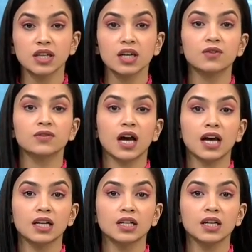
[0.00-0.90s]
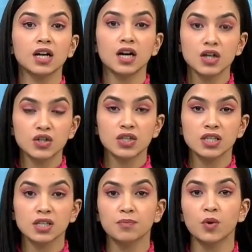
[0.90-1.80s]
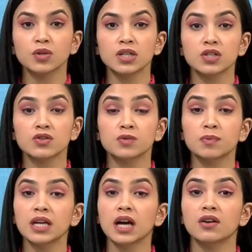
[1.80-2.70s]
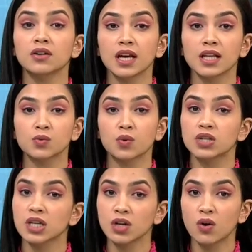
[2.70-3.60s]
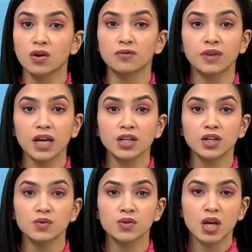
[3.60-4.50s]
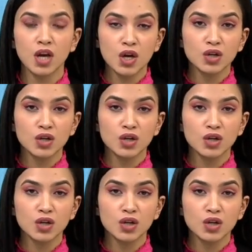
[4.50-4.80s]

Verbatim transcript: the King of Thailand urged his supporters to speak out against what he called fake news